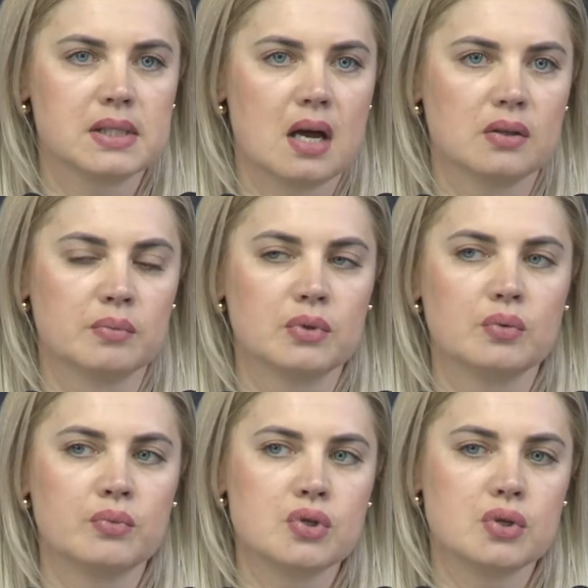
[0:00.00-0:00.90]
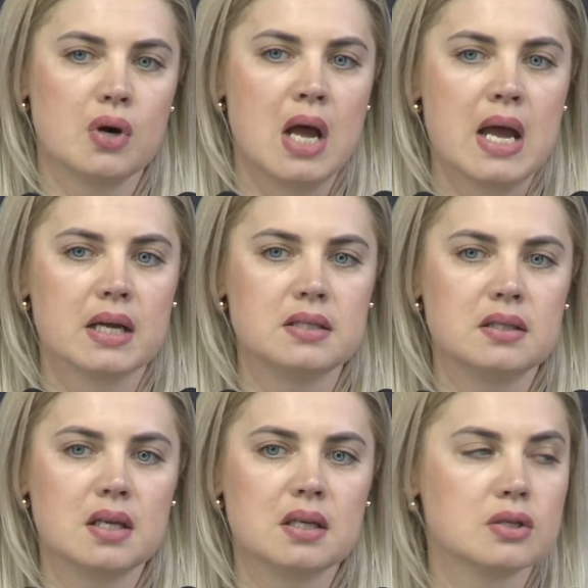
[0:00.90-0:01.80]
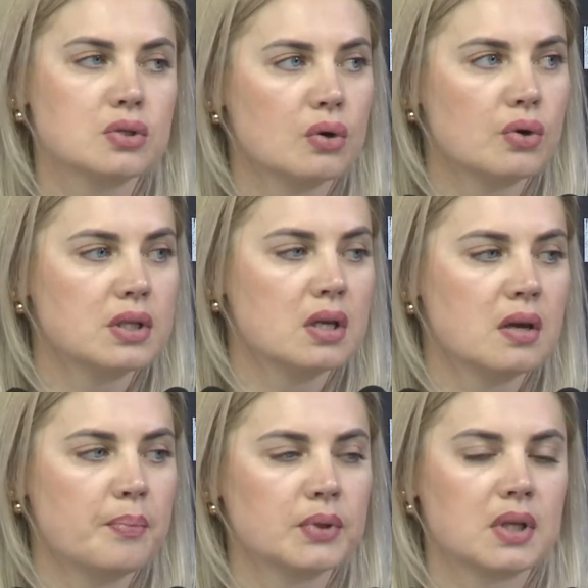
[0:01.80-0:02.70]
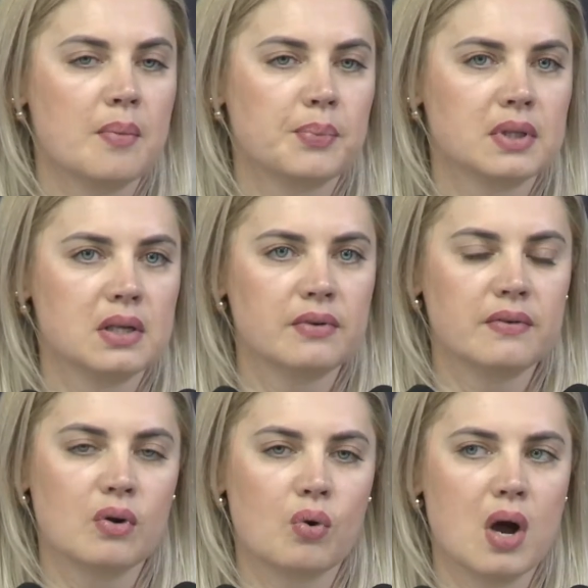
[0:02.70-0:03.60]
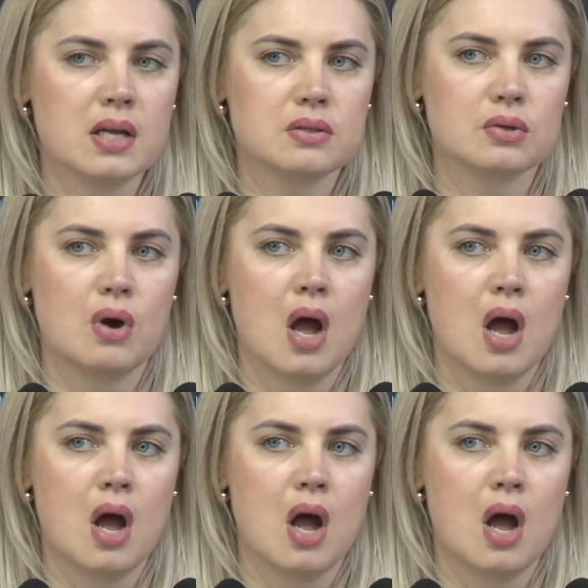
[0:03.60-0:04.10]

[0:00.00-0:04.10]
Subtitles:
but this is due to the martial law, because